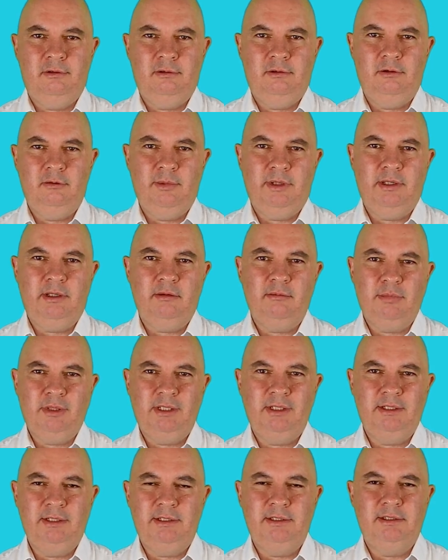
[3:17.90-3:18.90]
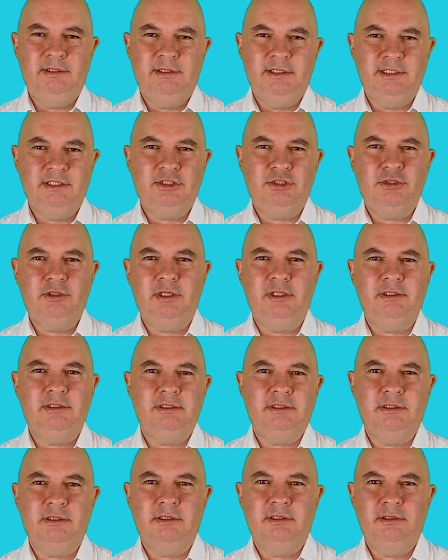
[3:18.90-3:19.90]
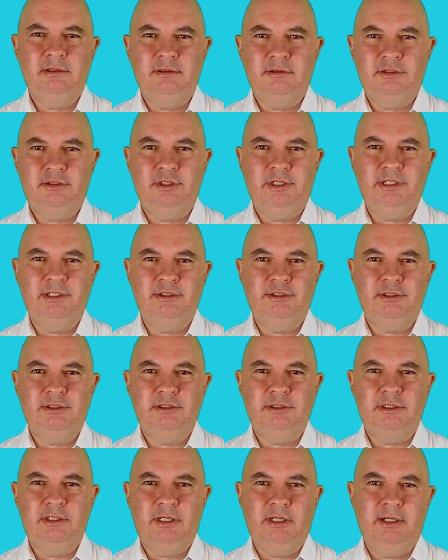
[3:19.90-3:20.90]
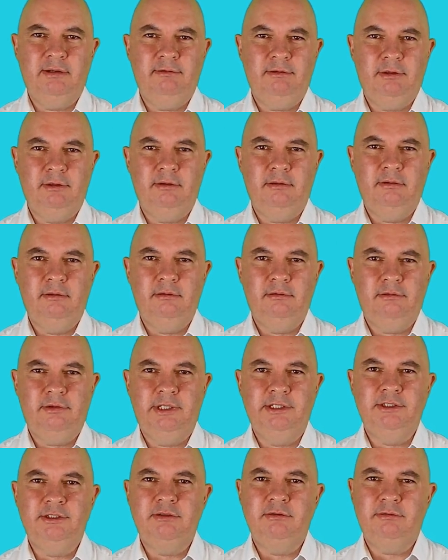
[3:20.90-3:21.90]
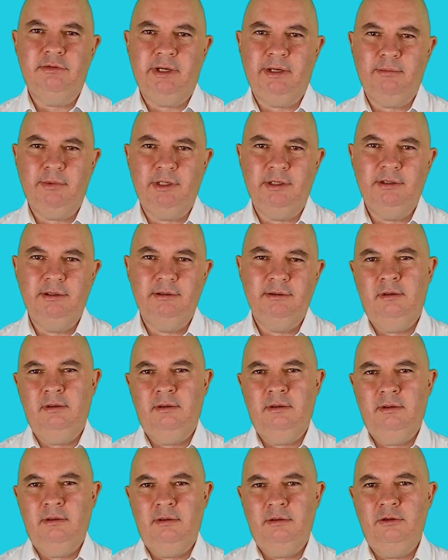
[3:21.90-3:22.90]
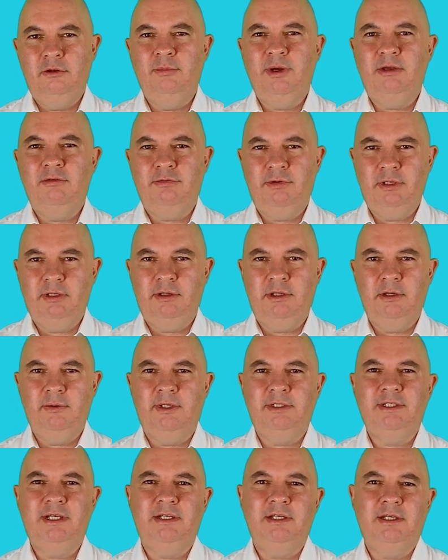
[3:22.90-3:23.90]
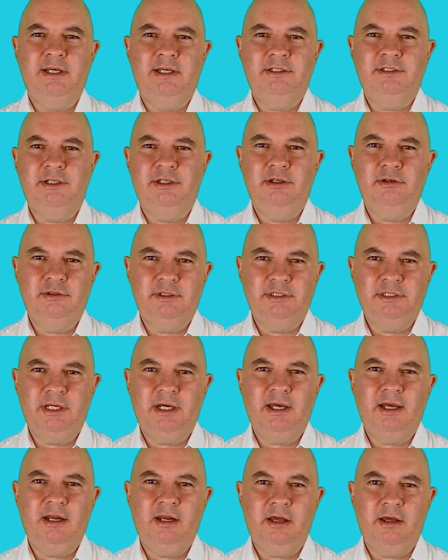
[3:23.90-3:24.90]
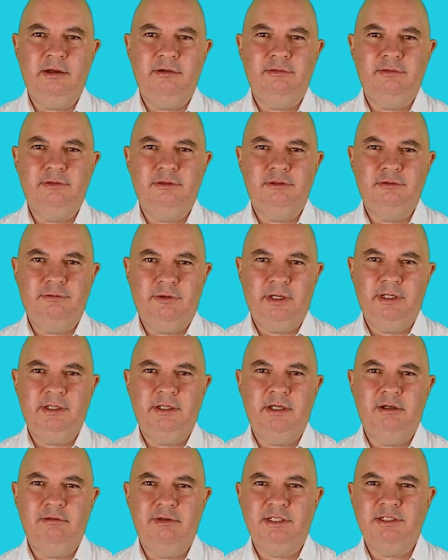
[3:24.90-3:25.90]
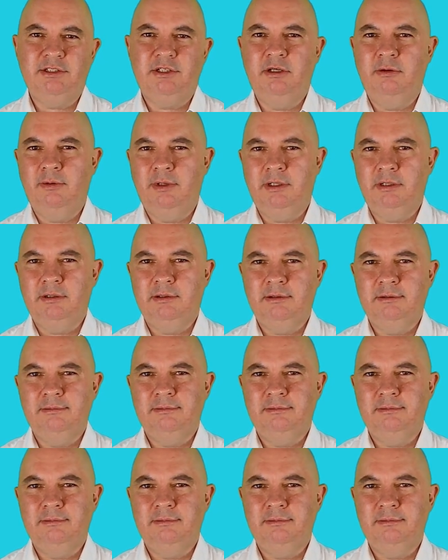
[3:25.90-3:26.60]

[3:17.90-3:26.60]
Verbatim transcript: You may completely distrust strangers and even friends and family. You may feel that you are dedicating your entire life to finding a rescuer.